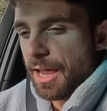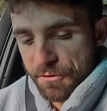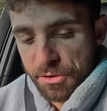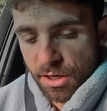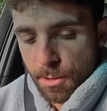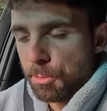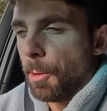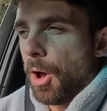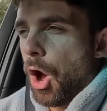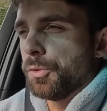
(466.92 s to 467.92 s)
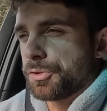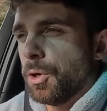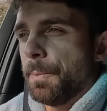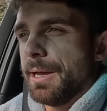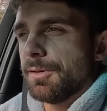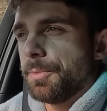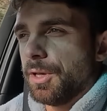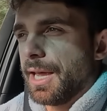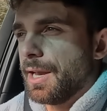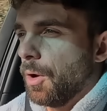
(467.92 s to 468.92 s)
It feels like a proper old school
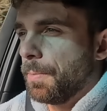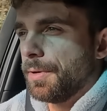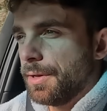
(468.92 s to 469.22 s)
BMW gear knob.